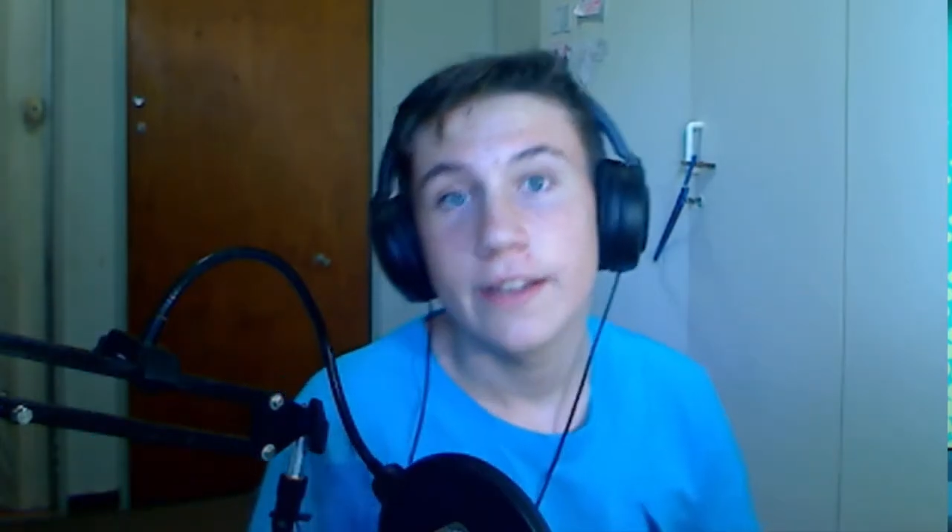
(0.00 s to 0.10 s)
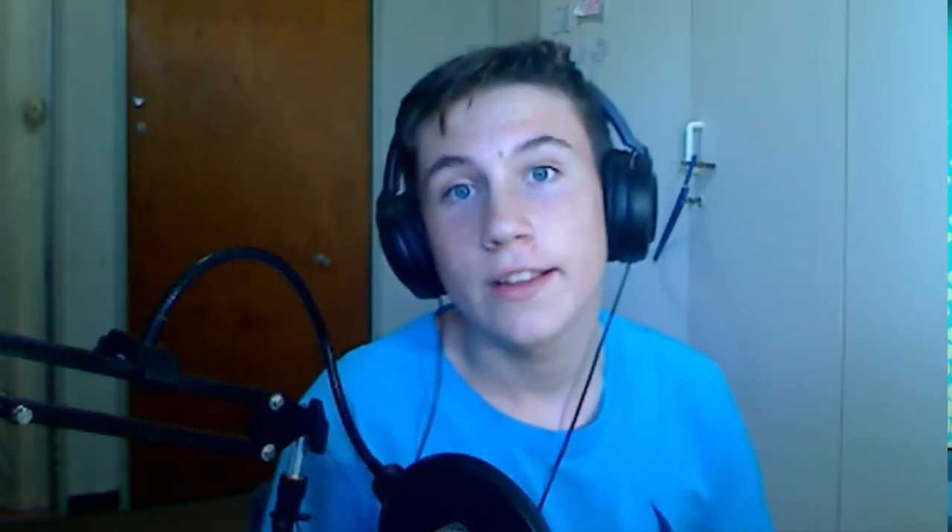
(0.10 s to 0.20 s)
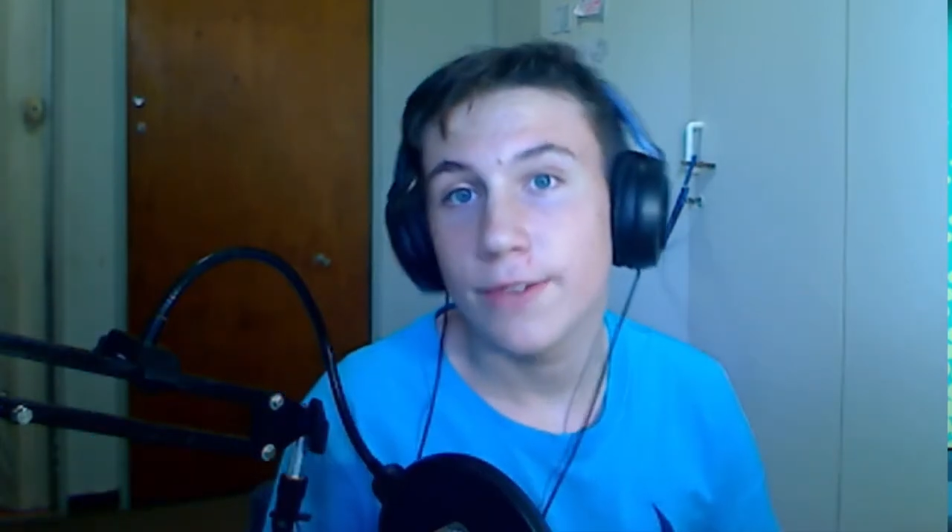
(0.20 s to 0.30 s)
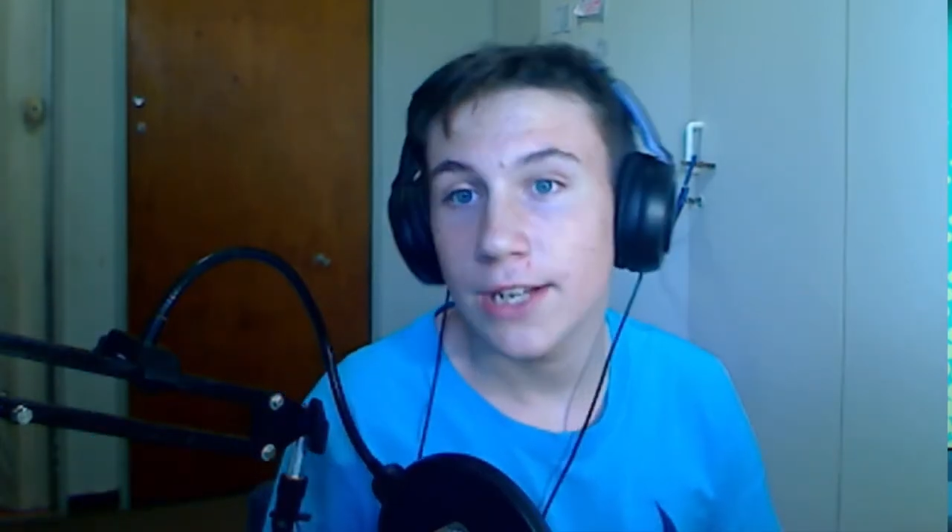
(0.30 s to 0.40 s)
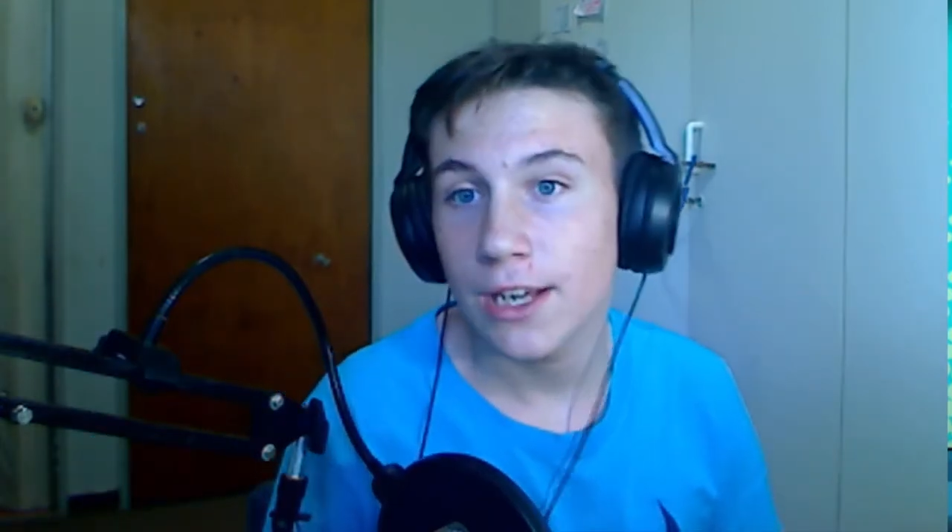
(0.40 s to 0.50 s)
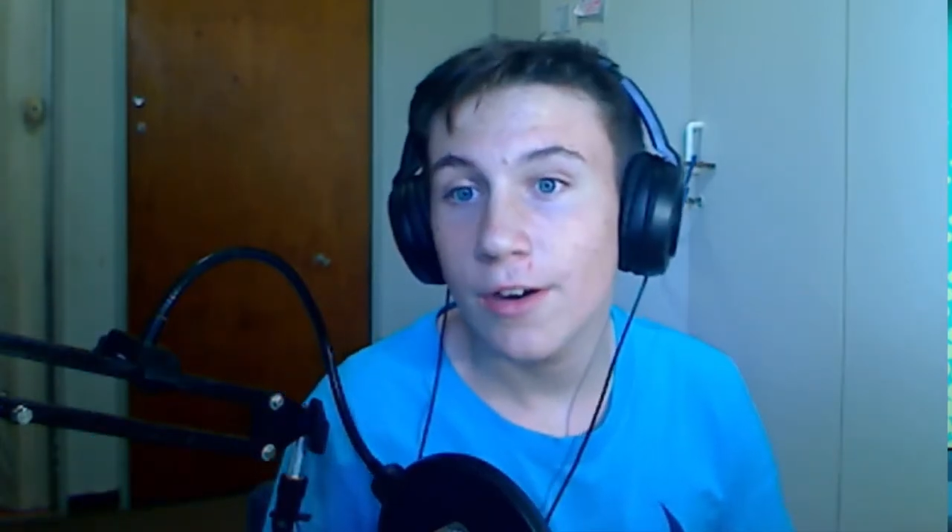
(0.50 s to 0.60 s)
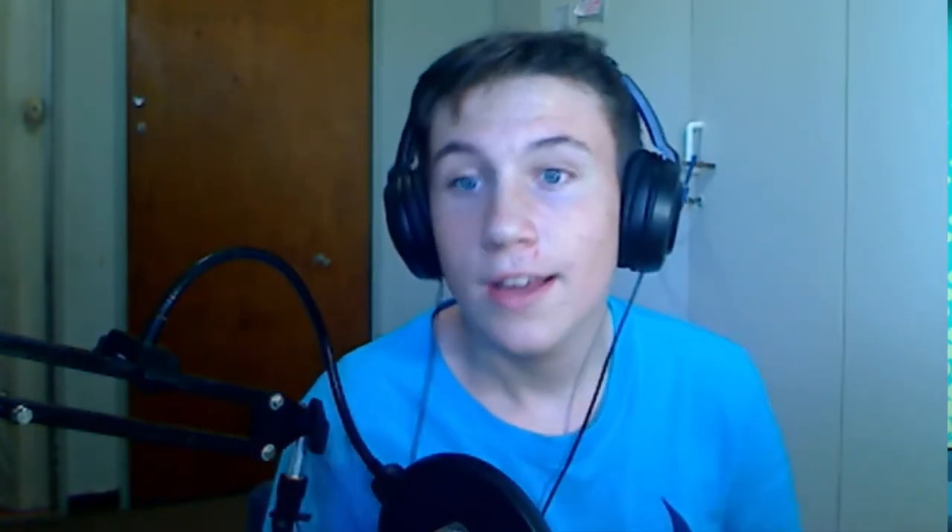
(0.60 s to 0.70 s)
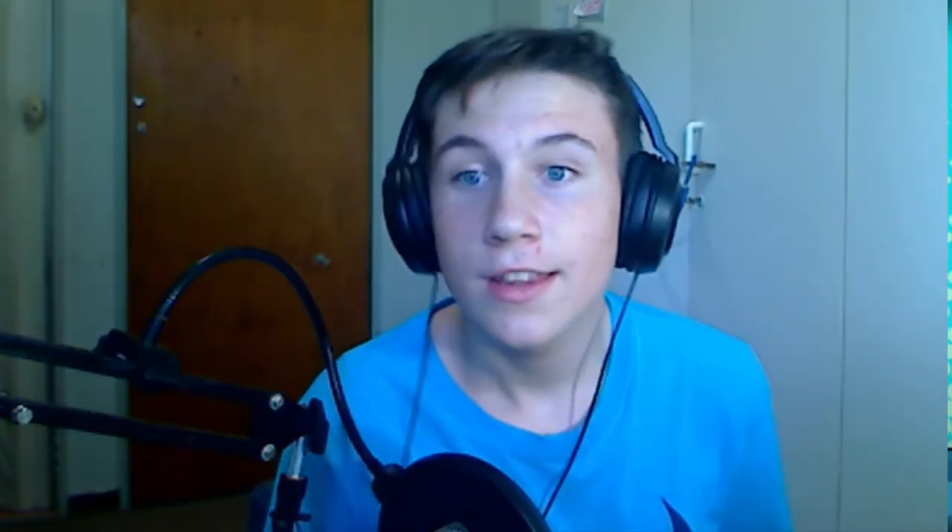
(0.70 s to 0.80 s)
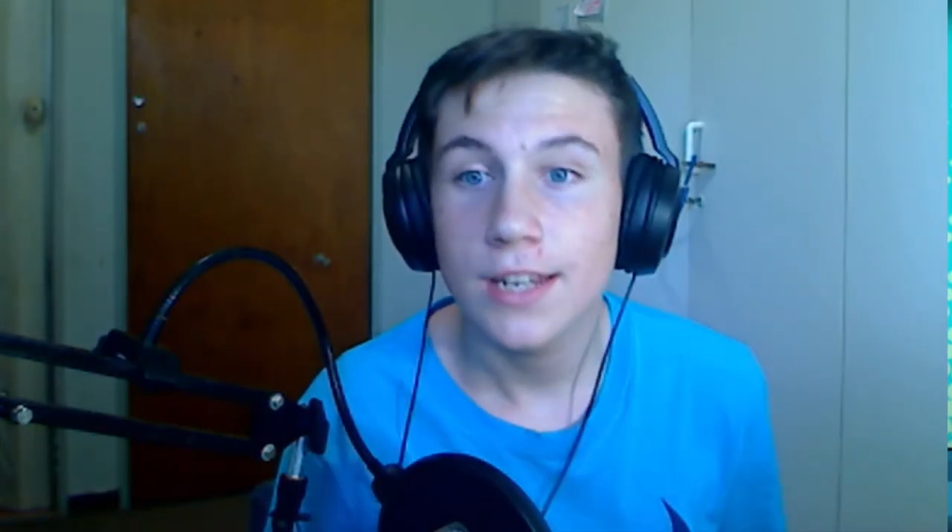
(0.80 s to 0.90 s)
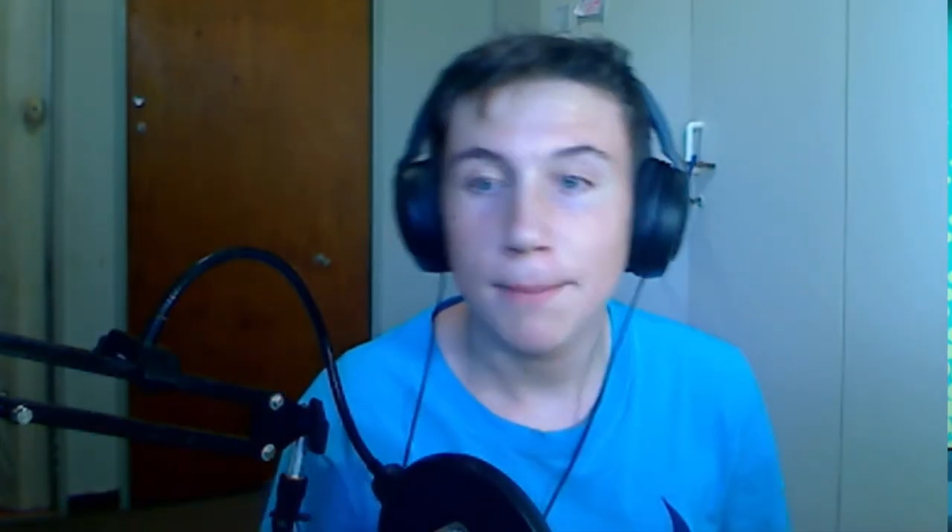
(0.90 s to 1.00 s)
the video
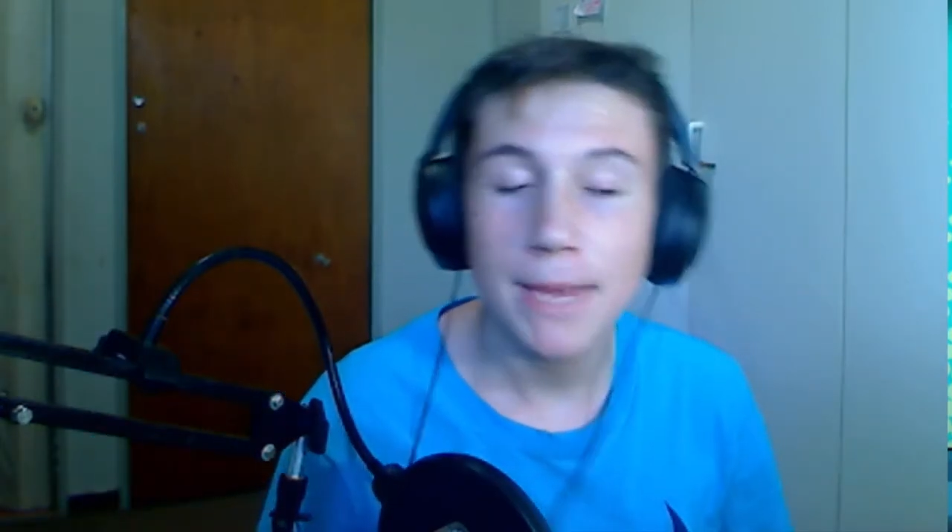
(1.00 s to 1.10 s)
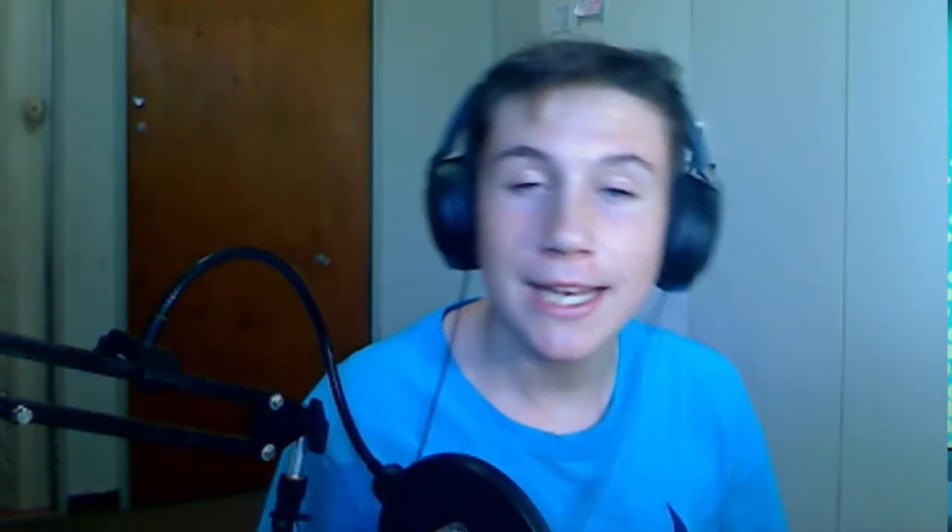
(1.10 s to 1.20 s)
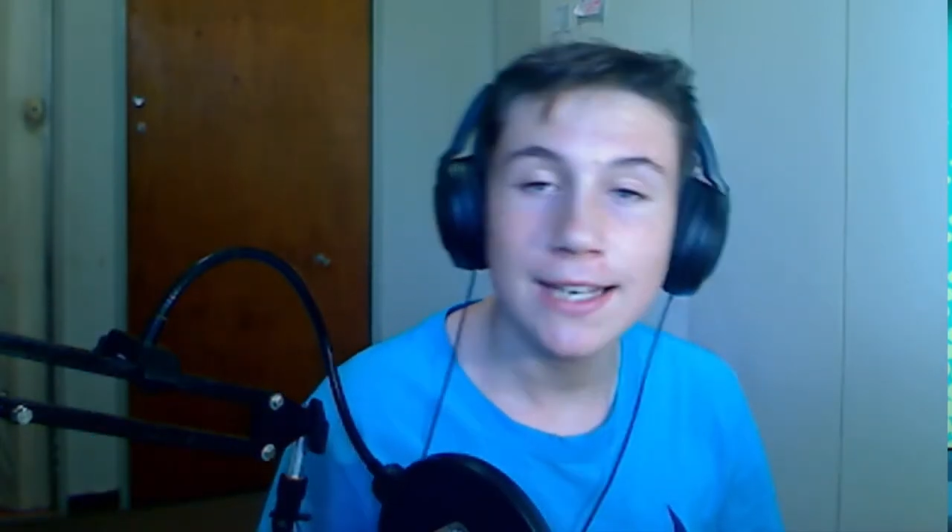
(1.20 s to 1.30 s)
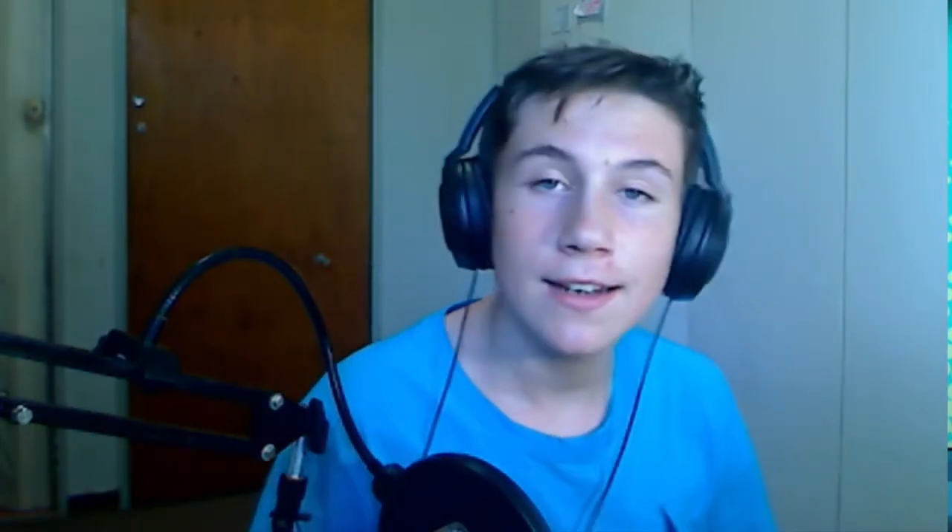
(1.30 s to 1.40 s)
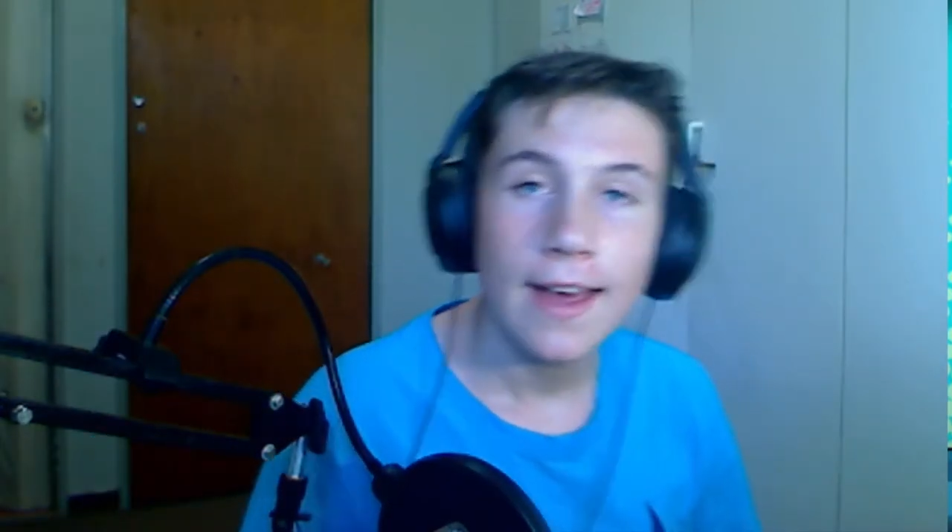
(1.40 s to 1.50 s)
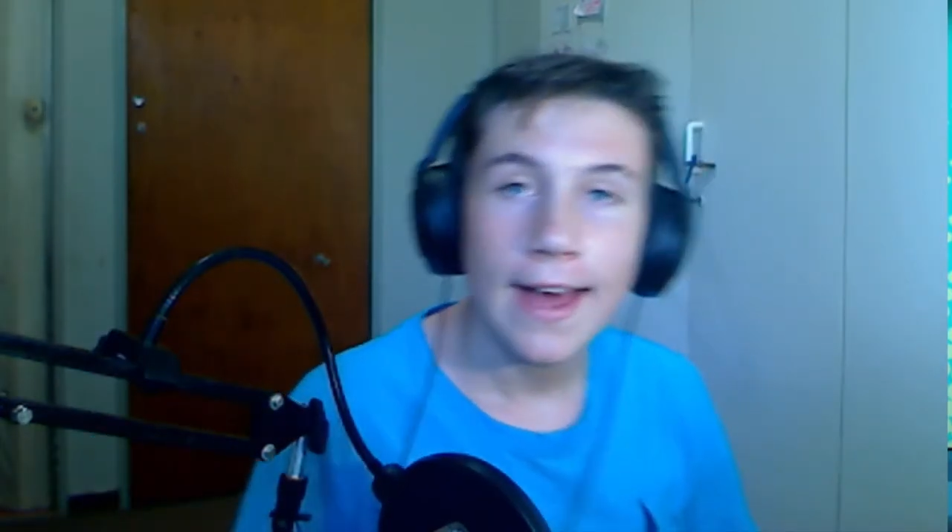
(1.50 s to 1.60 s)
that I'm making,